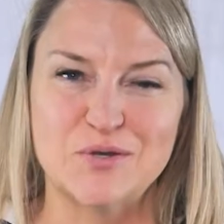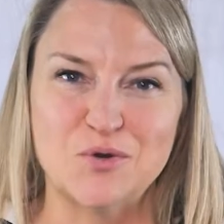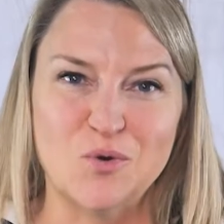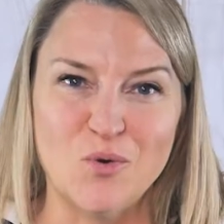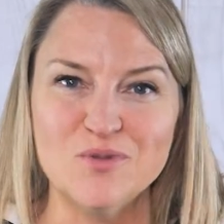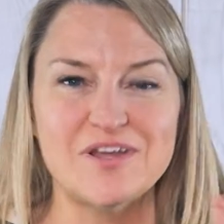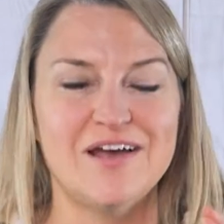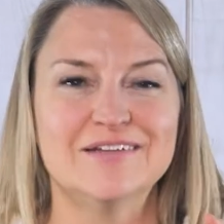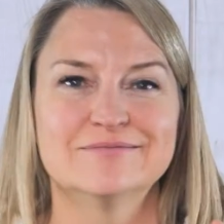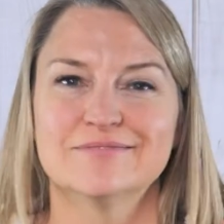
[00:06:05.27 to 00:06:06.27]
so hold
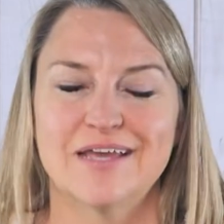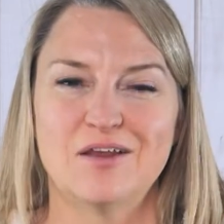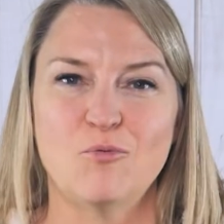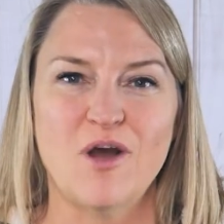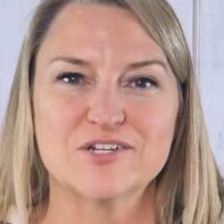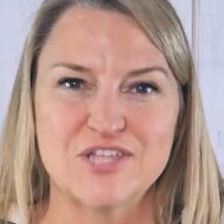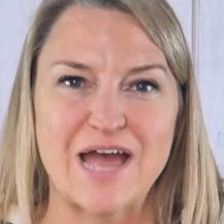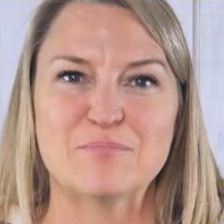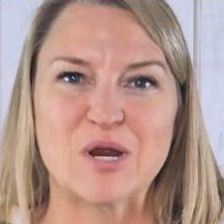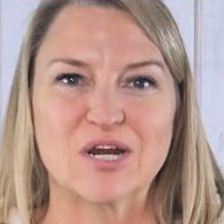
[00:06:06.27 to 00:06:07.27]
on and watch
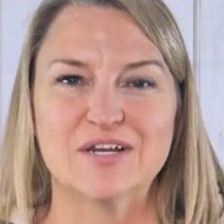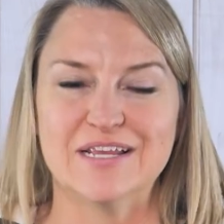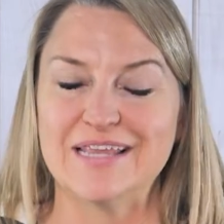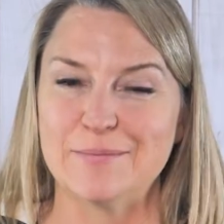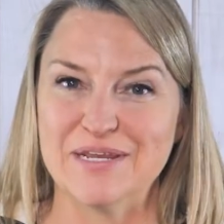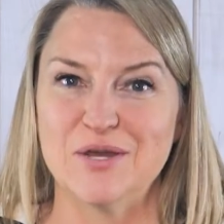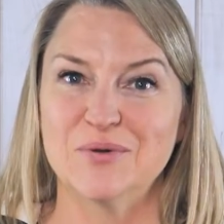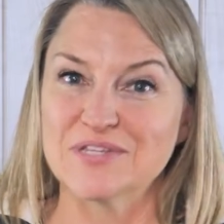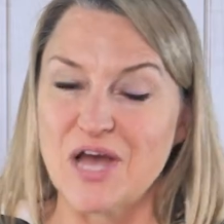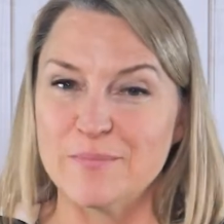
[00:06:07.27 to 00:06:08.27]
that part and let me
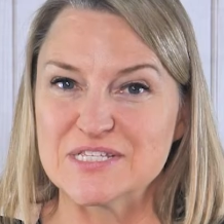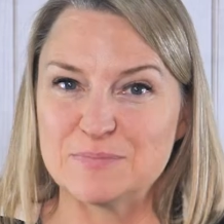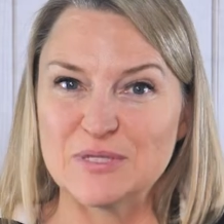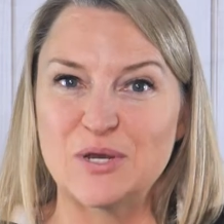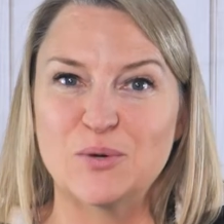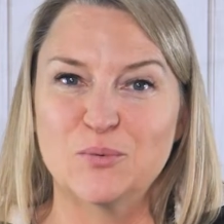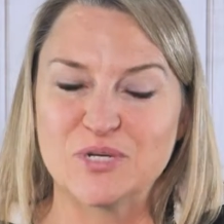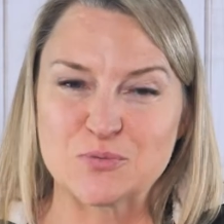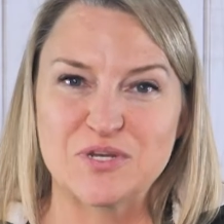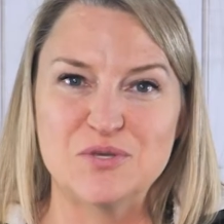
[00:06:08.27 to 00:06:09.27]
know in the comments below
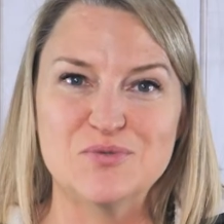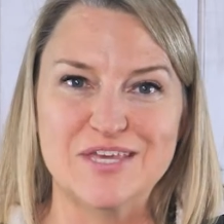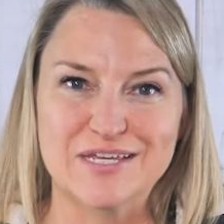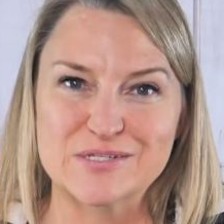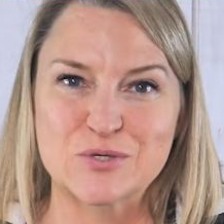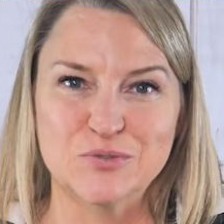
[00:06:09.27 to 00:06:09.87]
which one you think is